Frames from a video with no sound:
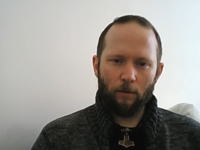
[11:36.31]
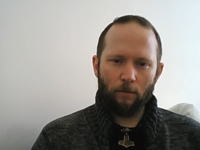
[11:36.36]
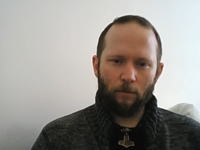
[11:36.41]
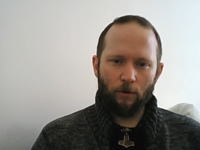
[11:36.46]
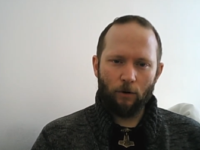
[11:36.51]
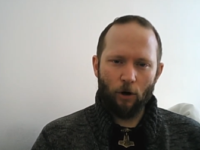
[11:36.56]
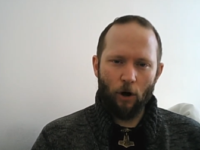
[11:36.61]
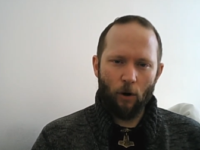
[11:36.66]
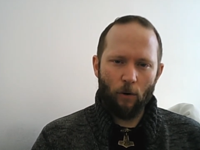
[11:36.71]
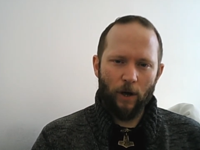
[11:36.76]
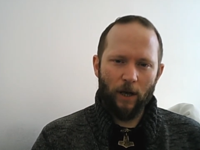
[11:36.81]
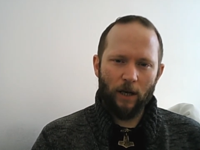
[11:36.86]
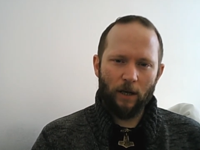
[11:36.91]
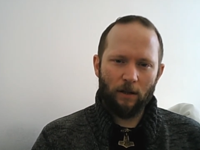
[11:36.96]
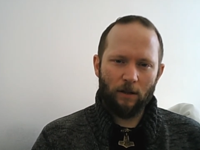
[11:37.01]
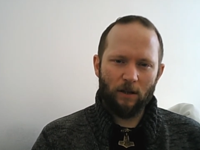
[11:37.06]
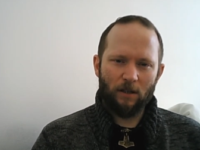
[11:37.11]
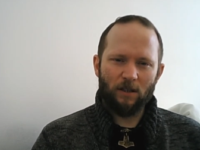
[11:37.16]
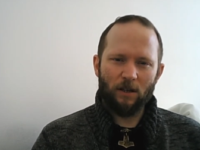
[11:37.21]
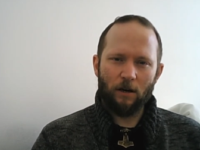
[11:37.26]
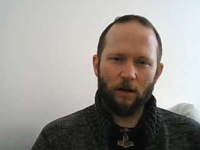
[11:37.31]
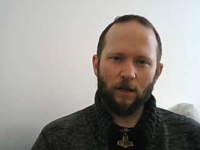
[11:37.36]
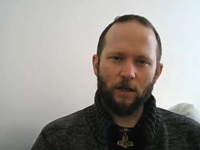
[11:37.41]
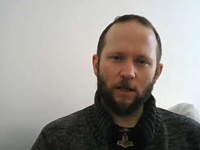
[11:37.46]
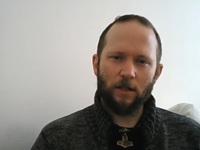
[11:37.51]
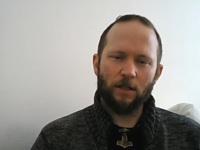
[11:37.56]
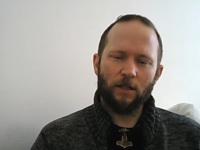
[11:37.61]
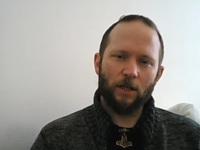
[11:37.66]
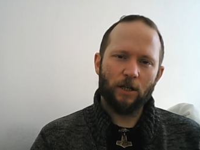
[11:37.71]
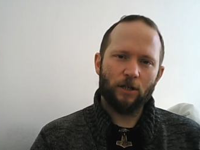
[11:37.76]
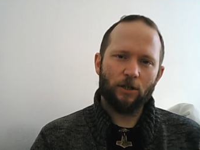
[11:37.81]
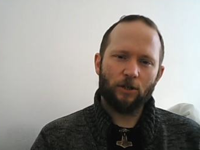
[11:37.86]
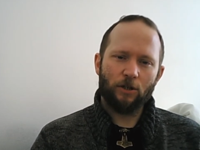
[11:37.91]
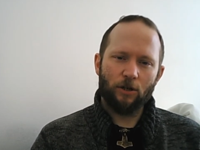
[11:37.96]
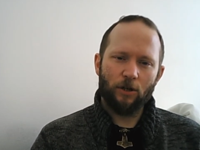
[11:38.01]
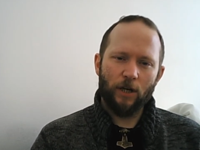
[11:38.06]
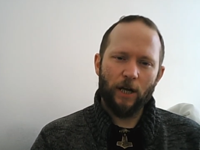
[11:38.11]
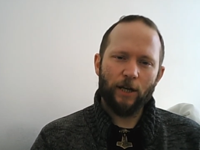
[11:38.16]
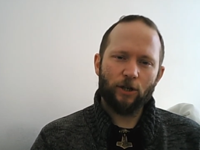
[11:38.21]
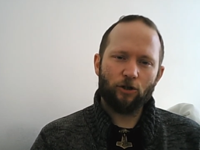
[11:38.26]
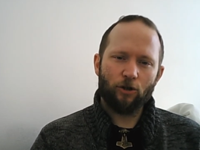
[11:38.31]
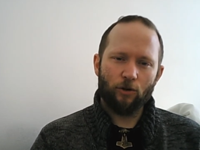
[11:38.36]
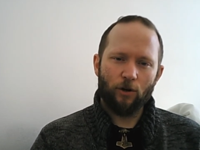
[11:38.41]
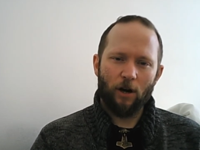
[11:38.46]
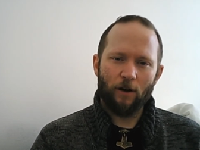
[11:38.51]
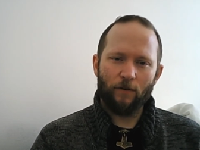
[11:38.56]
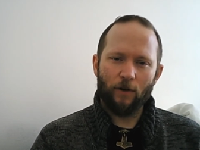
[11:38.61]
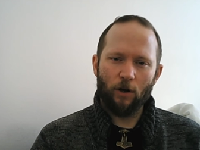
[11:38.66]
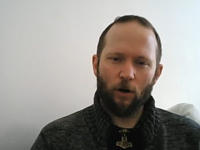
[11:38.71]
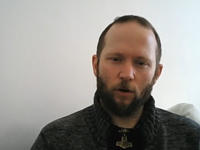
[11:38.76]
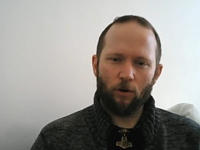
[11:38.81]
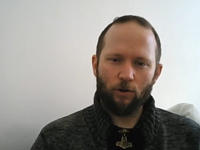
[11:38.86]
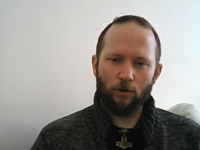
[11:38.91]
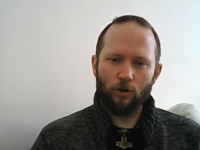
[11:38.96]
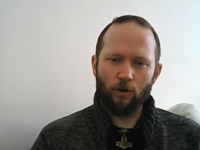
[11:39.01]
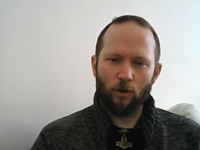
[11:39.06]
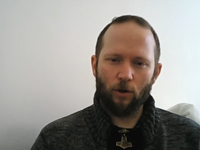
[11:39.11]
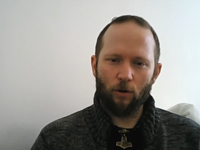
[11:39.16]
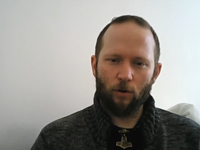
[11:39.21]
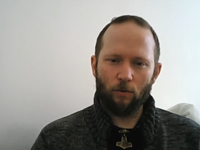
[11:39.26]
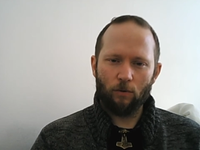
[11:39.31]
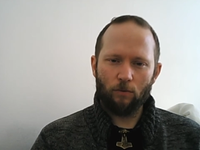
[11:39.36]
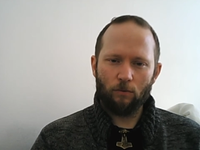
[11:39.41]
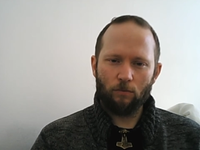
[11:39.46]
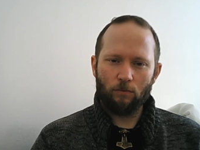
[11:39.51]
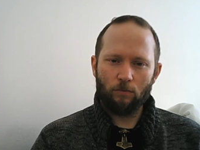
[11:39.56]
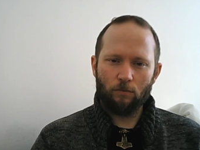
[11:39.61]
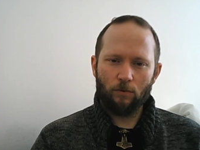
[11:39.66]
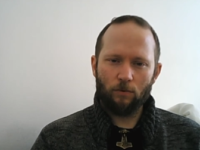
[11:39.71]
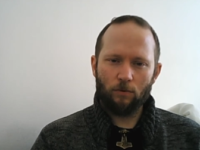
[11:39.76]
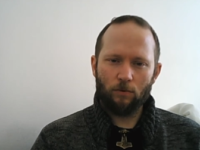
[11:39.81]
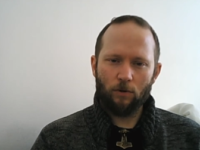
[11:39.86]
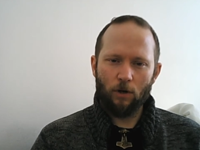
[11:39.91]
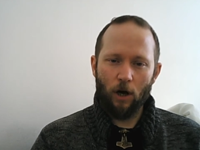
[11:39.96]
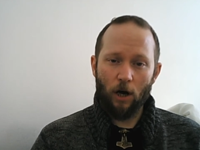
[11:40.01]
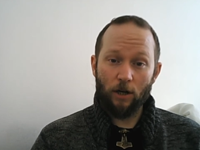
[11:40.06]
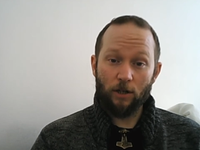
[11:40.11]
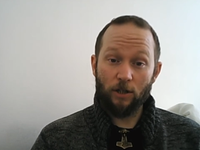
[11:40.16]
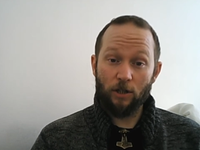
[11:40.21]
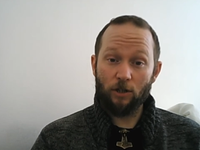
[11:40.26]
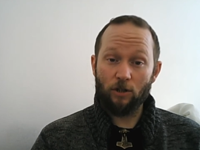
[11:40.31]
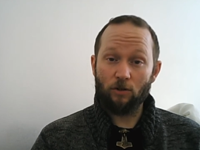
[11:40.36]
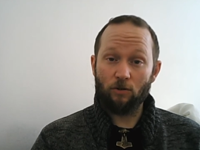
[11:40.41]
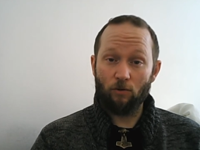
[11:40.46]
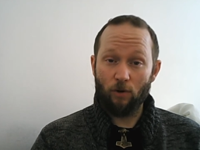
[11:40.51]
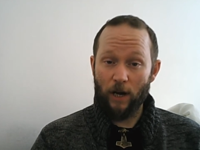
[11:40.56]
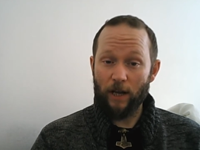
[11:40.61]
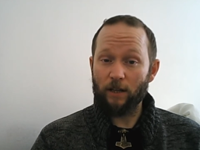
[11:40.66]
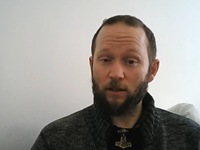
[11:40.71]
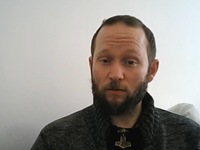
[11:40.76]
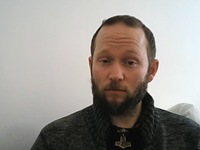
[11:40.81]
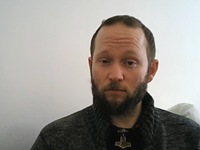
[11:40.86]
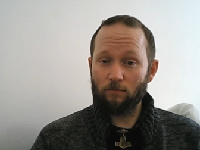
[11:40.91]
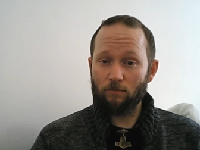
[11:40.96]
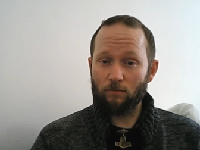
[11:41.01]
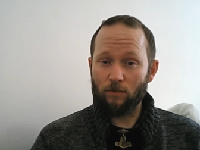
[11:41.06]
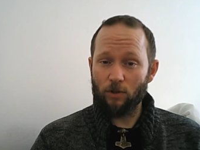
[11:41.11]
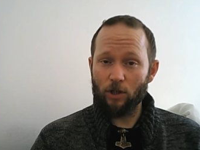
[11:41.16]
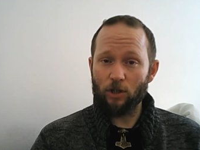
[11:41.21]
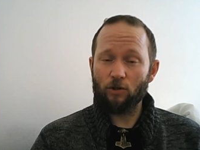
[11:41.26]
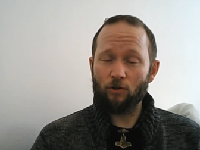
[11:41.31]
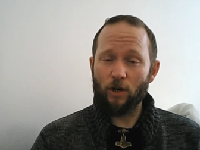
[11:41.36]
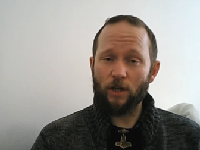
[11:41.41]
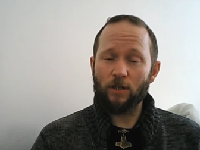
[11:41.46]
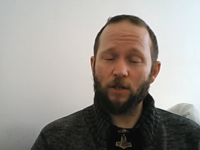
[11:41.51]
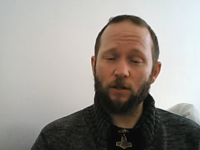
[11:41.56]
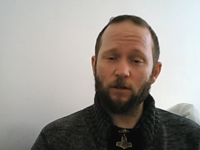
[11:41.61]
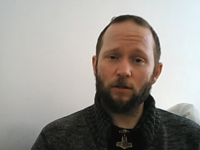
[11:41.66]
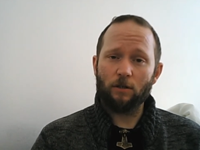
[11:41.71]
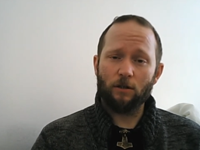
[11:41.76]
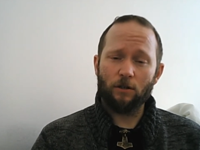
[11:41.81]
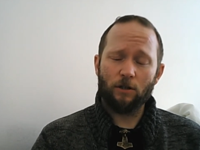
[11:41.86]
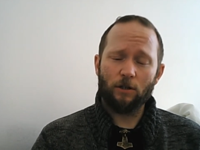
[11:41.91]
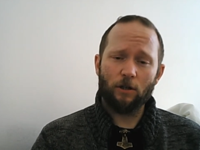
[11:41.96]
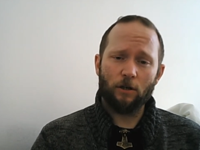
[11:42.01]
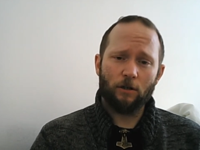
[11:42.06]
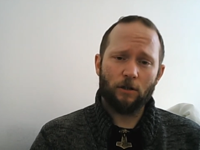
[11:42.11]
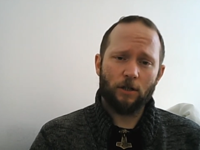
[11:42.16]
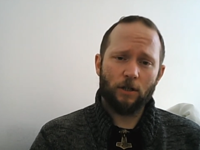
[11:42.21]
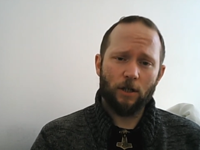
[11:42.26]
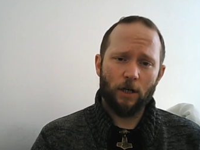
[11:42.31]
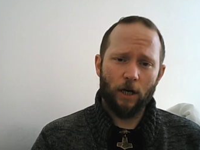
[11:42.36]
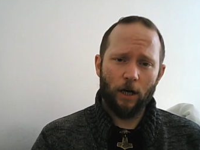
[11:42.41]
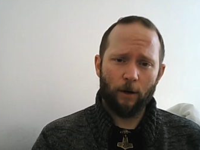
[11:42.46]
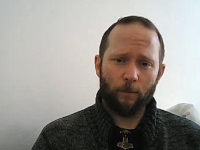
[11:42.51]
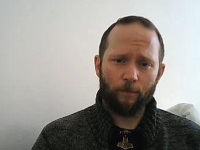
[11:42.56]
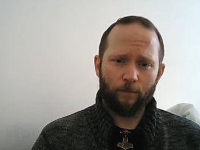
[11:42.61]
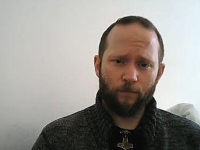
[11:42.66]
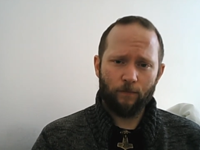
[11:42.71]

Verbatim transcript: knowing the dark and sinister nature of it also causes great distress and concerns. Um,